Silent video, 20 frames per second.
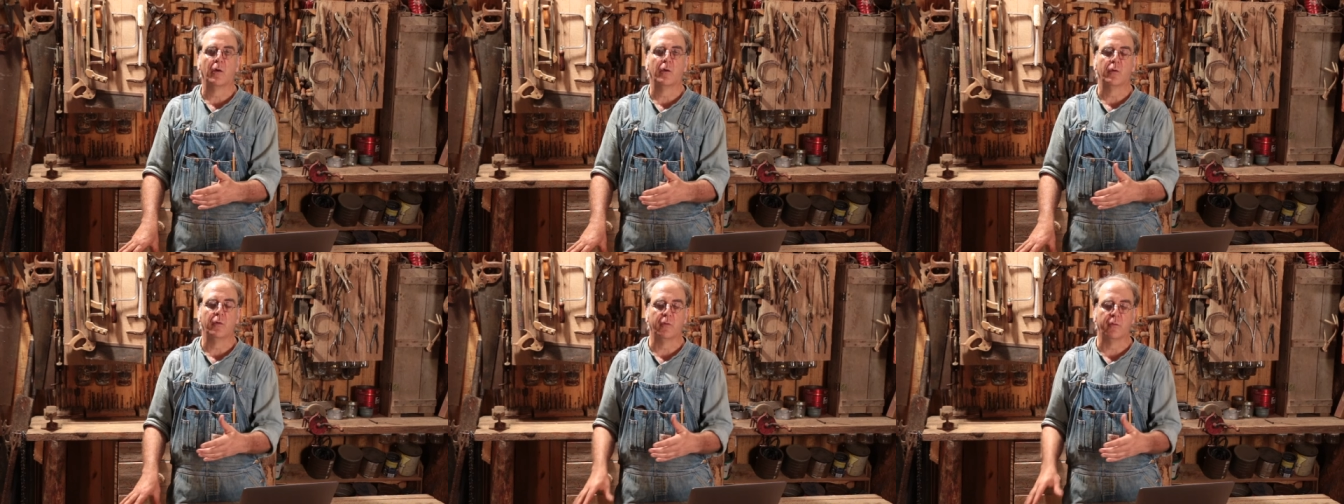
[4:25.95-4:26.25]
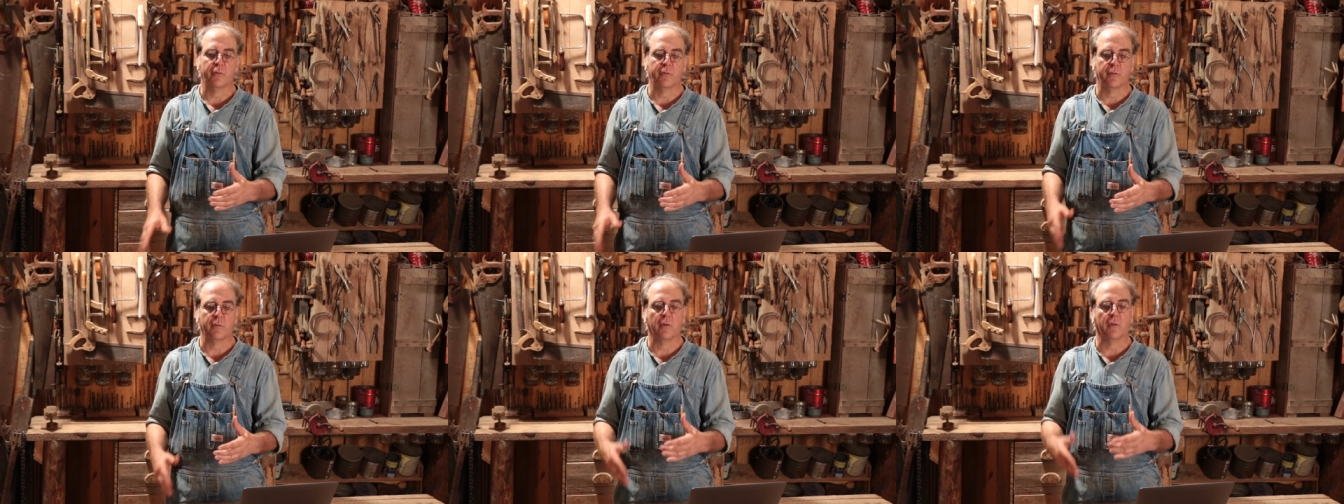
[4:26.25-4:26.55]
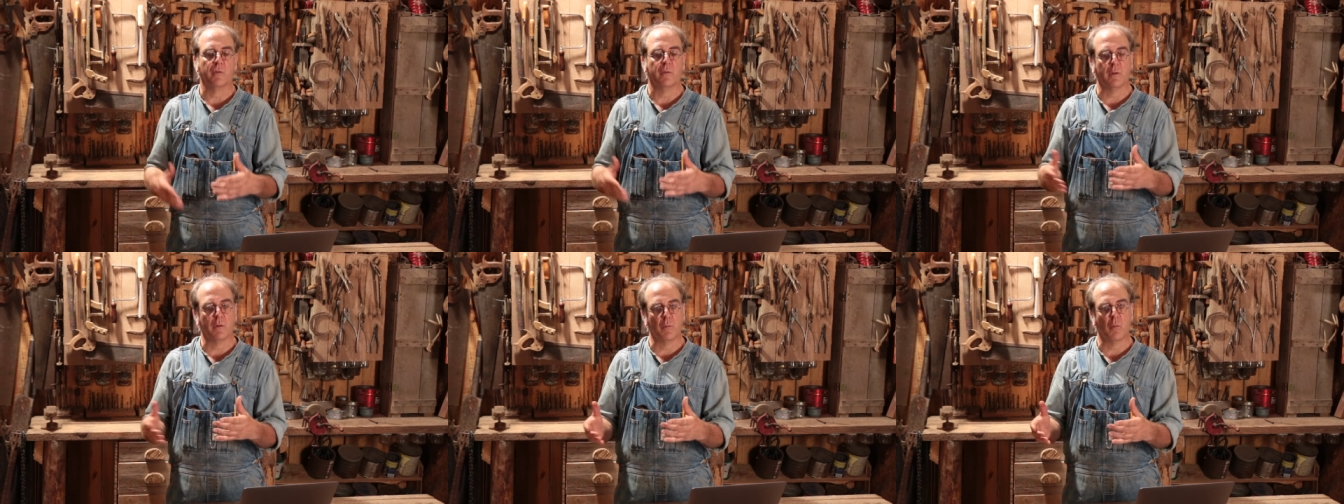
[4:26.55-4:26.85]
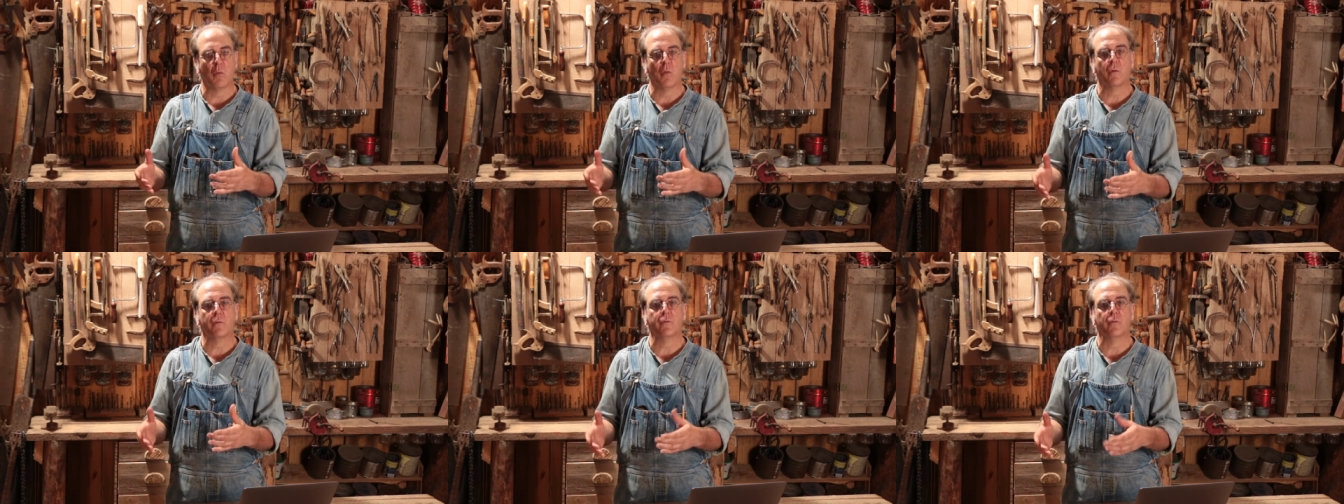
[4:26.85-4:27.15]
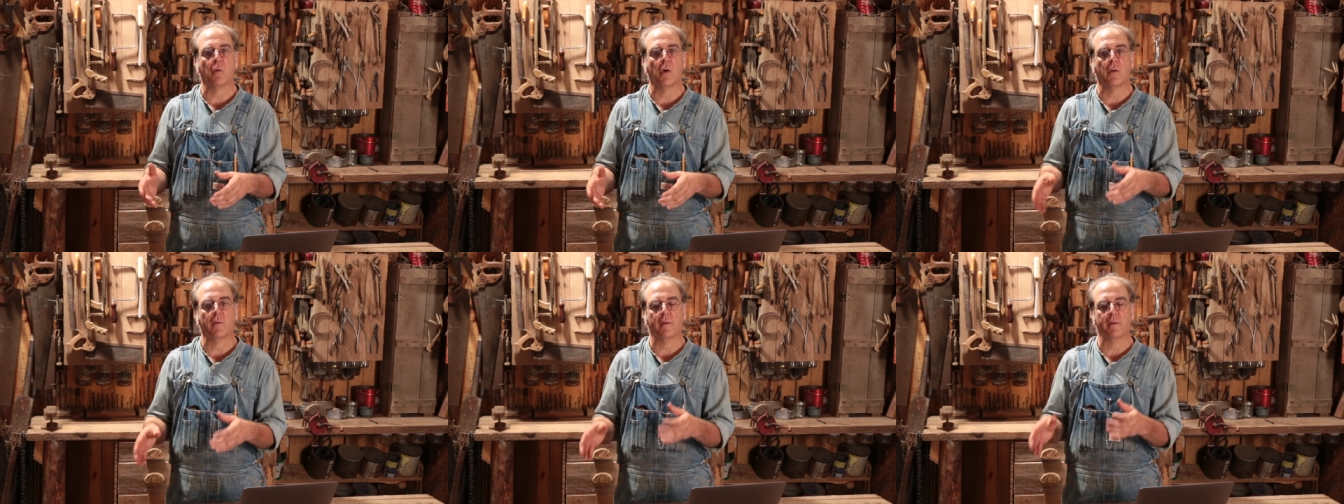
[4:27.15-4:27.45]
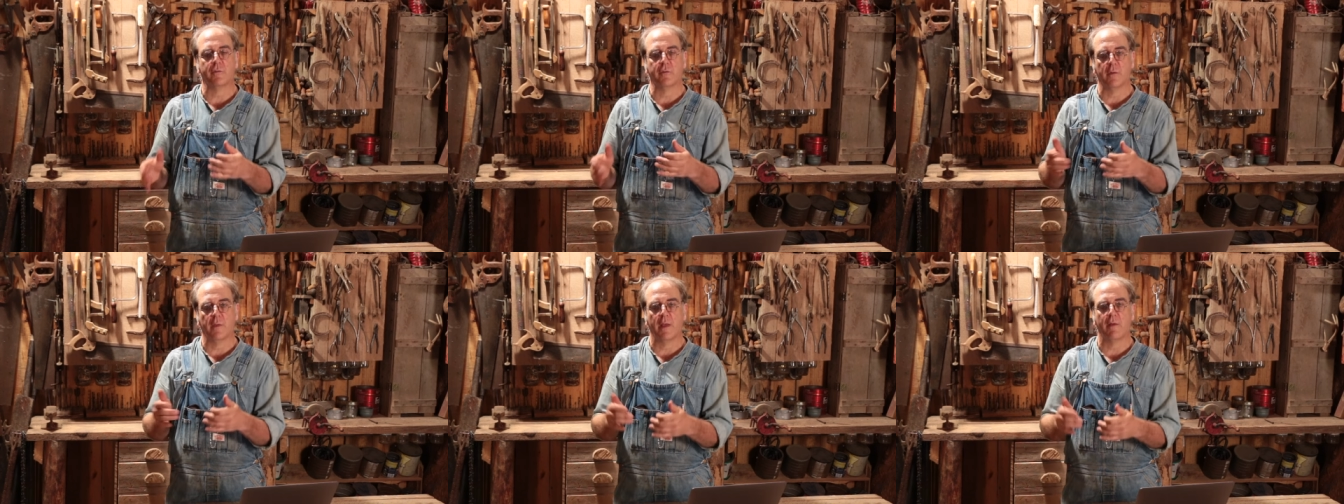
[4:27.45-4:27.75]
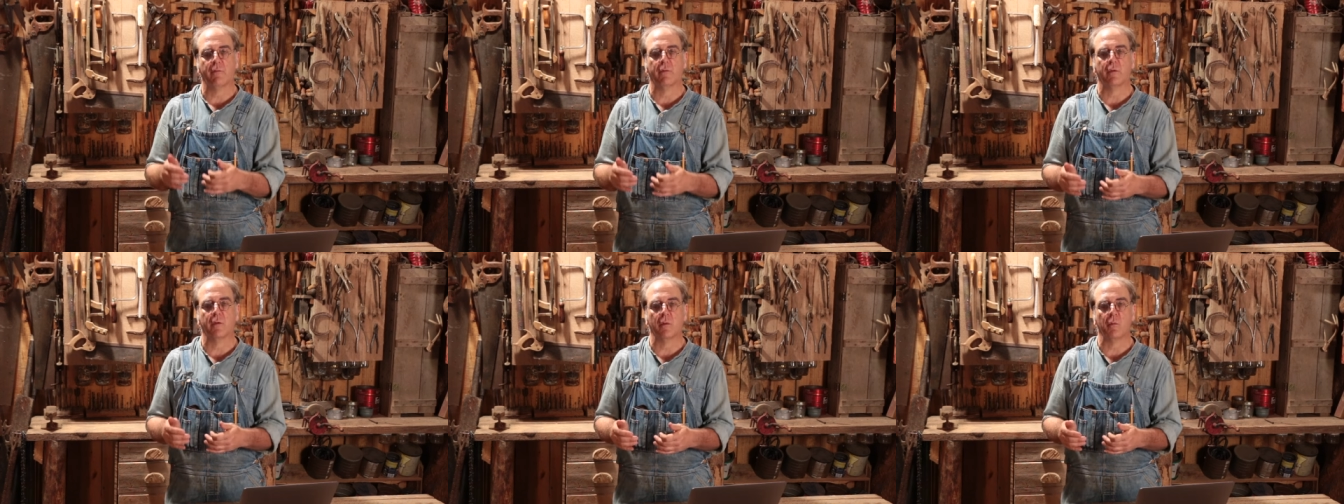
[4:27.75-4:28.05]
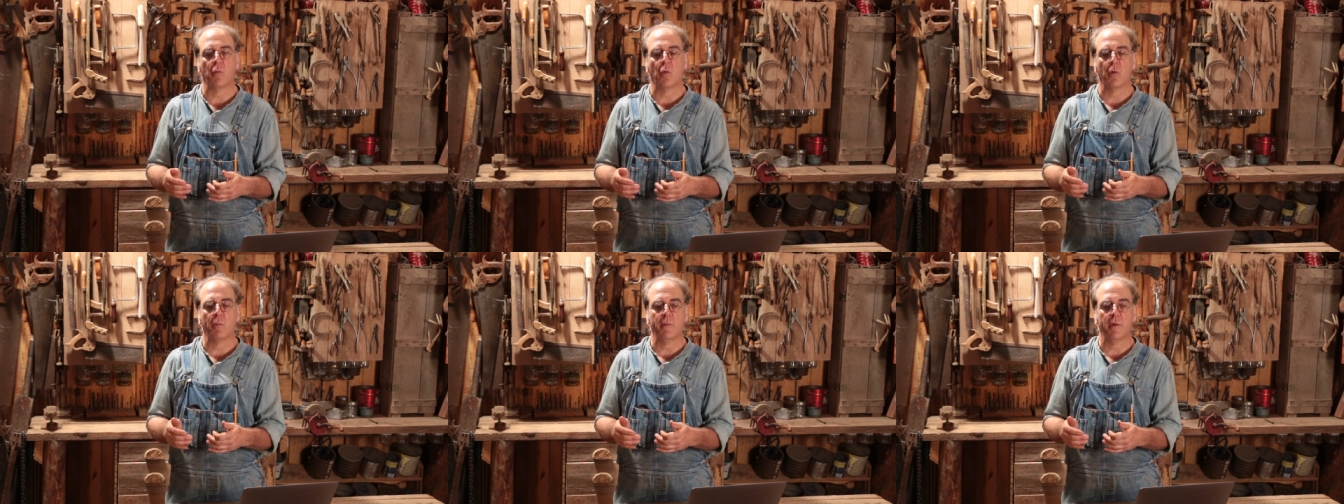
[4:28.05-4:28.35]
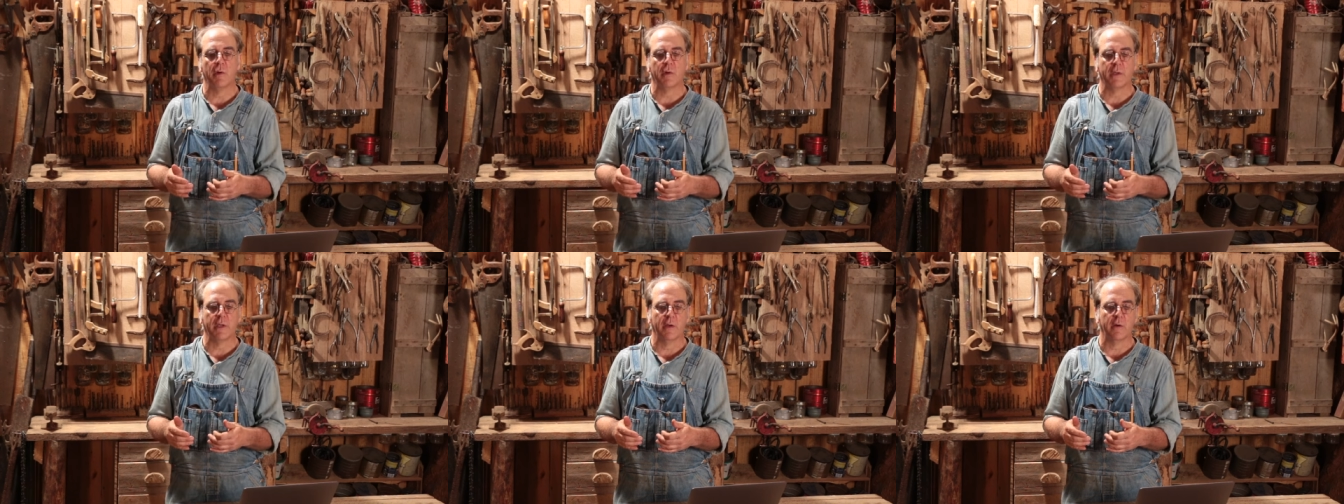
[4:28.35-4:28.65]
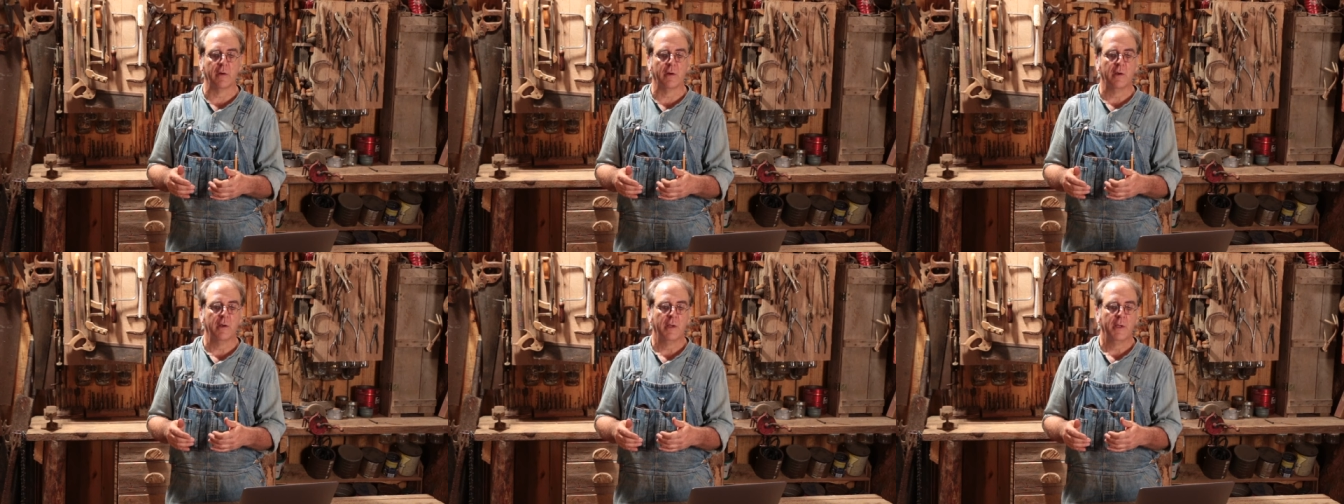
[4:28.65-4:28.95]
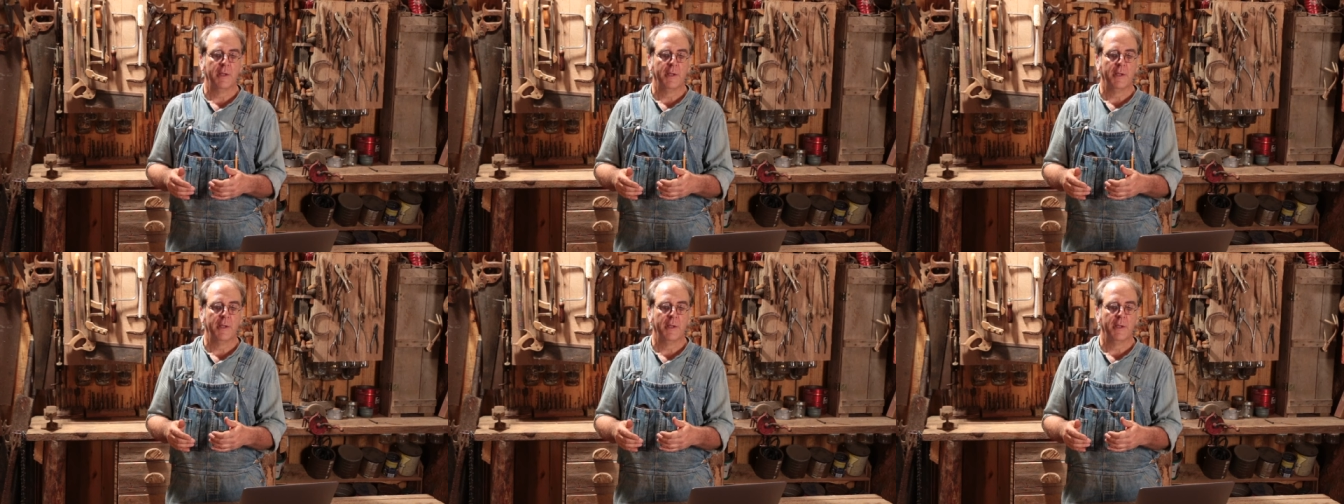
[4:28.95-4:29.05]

who's a little more swollen. She'll have a little more milk in her.